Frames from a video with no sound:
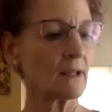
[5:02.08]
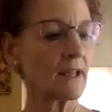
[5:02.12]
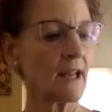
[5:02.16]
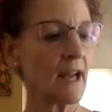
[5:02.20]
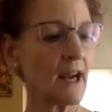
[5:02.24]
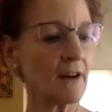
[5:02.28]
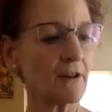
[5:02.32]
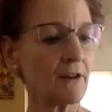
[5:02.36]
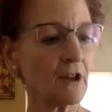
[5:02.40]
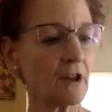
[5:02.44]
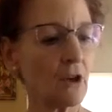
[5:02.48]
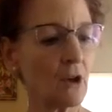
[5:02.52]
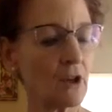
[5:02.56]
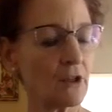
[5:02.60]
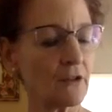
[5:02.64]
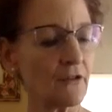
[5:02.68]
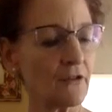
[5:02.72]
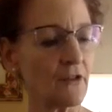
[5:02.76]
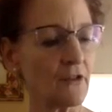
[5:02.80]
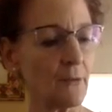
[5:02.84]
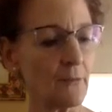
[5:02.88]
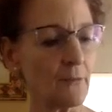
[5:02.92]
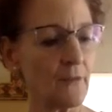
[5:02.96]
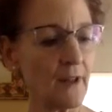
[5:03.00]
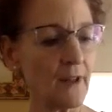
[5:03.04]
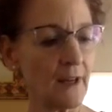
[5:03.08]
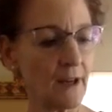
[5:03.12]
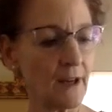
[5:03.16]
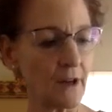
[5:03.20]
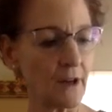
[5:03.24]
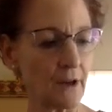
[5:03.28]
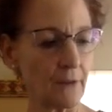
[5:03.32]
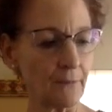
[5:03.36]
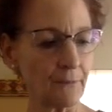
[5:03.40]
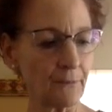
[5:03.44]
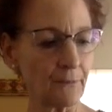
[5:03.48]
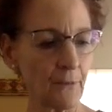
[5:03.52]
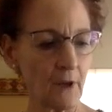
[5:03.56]
carry on from
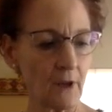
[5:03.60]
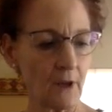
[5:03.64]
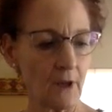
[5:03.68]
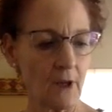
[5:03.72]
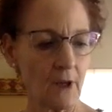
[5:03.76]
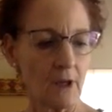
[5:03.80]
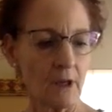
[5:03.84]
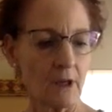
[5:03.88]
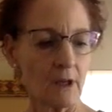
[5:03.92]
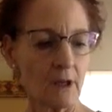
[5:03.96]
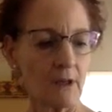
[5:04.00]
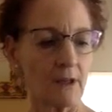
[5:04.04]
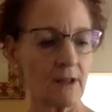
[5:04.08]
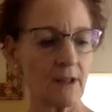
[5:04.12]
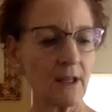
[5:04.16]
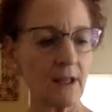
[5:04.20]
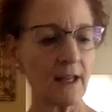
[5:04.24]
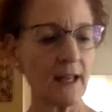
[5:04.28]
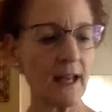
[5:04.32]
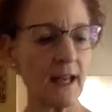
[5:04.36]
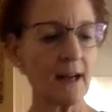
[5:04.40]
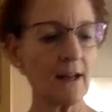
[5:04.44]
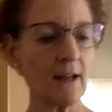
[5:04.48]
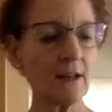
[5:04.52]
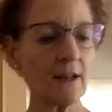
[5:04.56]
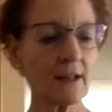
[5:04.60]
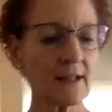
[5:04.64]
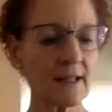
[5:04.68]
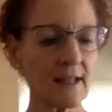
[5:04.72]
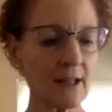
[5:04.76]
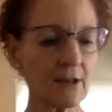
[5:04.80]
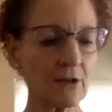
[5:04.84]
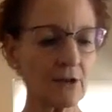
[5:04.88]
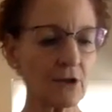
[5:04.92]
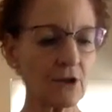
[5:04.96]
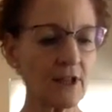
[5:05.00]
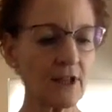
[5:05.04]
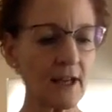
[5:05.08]
there. The
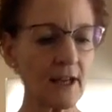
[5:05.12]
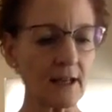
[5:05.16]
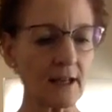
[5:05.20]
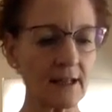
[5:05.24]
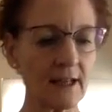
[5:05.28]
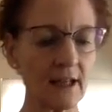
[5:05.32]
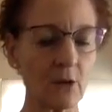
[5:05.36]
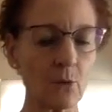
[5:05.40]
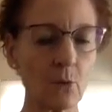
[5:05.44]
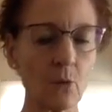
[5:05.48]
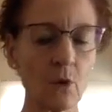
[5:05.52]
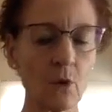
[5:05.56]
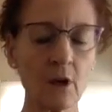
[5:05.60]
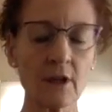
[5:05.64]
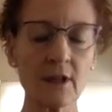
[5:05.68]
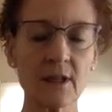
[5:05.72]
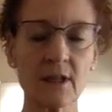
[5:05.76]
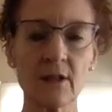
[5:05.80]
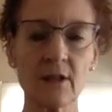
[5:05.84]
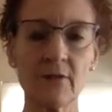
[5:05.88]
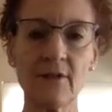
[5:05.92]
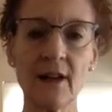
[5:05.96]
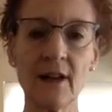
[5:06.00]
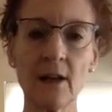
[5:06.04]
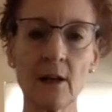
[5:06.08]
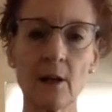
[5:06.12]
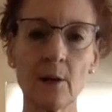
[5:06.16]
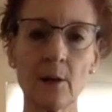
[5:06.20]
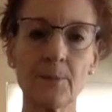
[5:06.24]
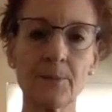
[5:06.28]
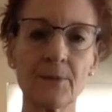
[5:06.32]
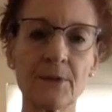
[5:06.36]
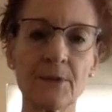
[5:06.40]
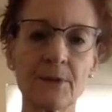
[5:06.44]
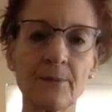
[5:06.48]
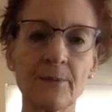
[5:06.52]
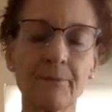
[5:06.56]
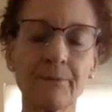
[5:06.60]
Alexander technique was
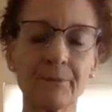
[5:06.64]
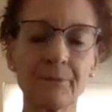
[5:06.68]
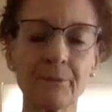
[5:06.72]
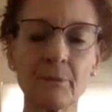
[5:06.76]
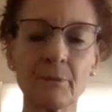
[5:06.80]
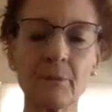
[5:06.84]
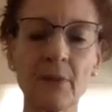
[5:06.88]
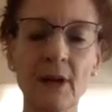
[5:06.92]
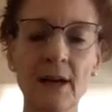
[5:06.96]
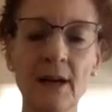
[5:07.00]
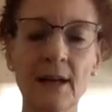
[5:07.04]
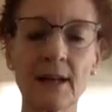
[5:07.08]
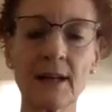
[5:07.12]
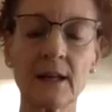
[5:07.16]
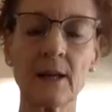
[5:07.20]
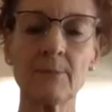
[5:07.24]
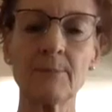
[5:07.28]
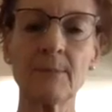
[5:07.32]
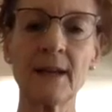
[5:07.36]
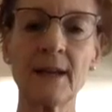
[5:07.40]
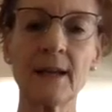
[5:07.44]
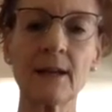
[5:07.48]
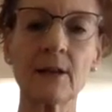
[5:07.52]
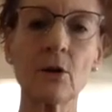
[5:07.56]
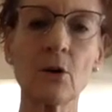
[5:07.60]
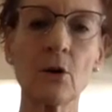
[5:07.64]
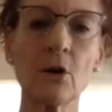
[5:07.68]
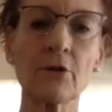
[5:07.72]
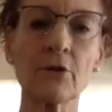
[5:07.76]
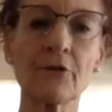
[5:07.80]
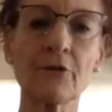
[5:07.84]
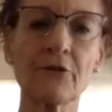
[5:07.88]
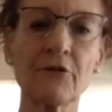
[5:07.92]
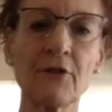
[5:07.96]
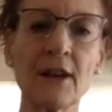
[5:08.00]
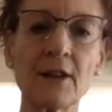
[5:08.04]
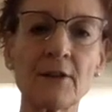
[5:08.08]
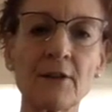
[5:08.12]
developed by a man called
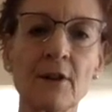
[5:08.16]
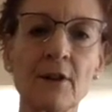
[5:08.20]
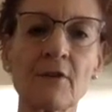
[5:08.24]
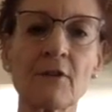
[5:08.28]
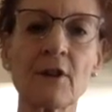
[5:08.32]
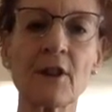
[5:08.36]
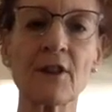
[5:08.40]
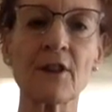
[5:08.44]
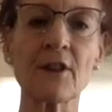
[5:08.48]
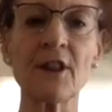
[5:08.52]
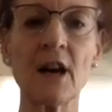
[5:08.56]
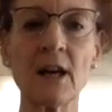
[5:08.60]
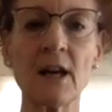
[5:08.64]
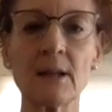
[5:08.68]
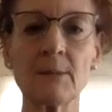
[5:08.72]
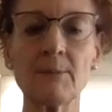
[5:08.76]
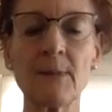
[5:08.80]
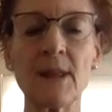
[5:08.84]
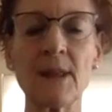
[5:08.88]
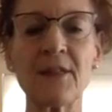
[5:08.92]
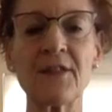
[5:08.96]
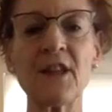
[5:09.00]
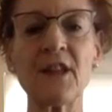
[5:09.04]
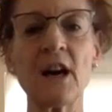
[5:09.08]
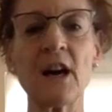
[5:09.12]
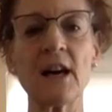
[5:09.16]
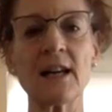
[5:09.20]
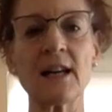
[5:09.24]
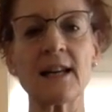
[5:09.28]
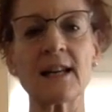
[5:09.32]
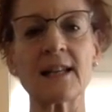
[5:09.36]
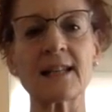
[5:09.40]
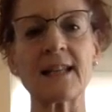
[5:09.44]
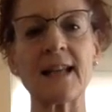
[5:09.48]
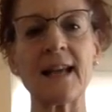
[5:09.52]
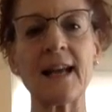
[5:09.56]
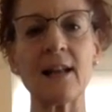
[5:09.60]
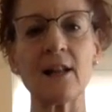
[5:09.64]
Frederick
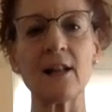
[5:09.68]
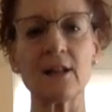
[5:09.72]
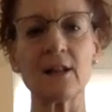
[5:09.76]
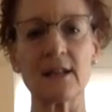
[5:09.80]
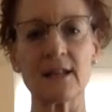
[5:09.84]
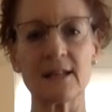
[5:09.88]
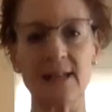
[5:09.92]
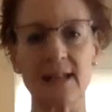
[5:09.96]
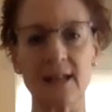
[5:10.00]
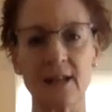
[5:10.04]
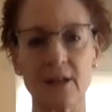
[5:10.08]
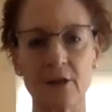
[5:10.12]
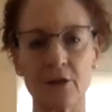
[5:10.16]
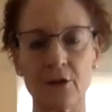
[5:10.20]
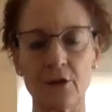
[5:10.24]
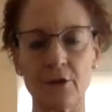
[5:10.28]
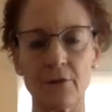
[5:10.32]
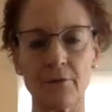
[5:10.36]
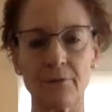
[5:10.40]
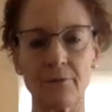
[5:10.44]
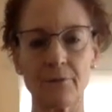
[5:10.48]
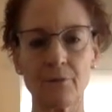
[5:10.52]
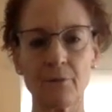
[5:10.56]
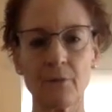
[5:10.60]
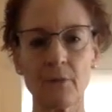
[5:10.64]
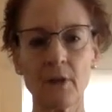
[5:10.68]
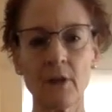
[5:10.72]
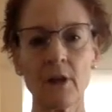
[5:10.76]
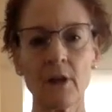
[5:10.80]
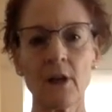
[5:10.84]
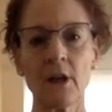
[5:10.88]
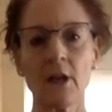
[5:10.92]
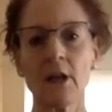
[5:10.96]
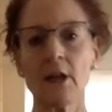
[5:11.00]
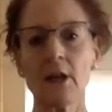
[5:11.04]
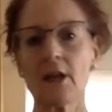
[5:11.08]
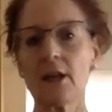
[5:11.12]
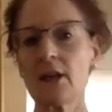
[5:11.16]
Matthias Alexander.
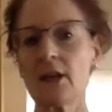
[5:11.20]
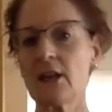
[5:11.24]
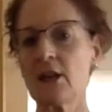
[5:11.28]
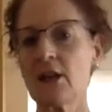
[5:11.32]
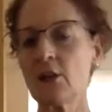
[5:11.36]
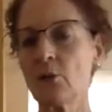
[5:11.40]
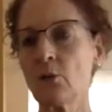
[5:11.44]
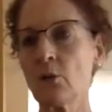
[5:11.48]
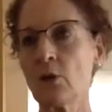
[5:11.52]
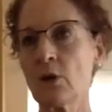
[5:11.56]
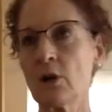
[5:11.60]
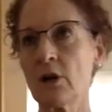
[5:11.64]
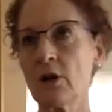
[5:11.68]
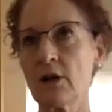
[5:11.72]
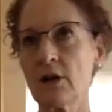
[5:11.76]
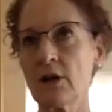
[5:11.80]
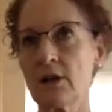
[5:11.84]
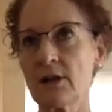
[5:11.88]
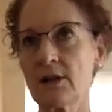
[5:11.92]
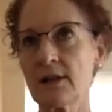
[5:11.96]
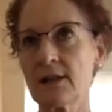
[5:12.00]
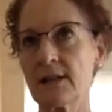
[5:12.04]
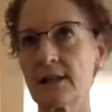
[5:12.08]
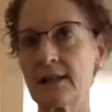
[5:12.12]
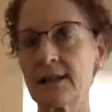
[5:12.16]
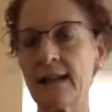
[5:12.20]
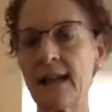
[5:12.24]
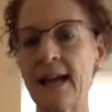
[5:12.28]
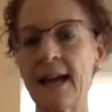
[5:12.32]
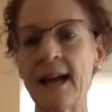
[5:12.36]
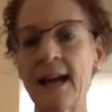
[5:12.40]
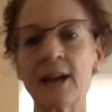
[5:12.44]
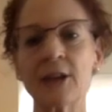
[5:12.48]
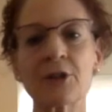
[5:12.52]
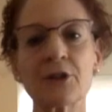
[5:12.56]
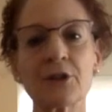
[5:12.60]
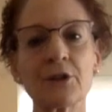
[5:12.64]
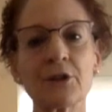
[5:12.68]
He was an
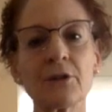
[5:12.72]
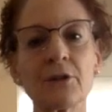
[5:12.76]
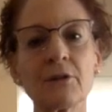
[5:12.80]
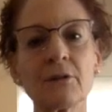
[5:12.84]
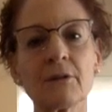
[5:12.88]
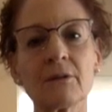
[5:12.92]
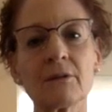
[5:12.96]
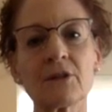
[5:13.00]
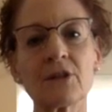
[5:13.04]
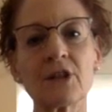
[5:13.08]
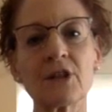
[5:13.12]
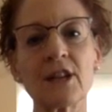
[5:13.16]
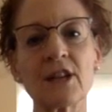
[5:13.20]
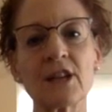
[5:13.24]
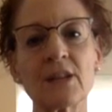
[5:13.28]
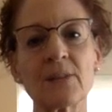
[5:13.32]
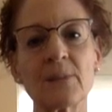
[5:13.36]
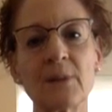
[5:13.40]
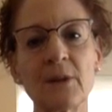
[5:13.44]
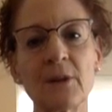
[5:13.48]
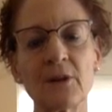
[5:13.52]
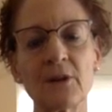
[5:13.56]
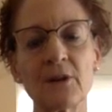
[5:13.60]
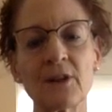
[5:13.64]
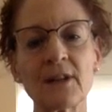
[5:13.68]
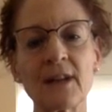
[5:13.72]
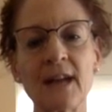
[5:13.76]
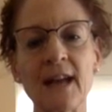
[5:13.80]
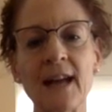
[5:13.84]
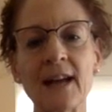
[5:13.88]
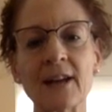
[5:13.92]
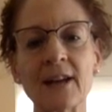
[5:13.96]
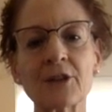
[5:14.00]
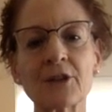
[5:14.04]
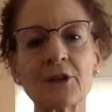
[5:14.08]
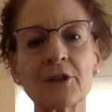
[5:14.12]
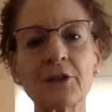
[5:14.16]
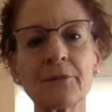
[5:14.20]
actor, Shakespearean
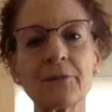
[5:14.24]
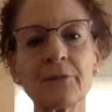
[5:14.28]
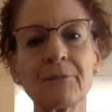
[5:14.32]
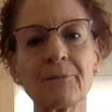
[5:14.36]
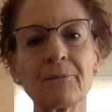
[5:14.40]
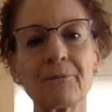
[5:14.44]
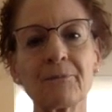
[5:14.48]
actor,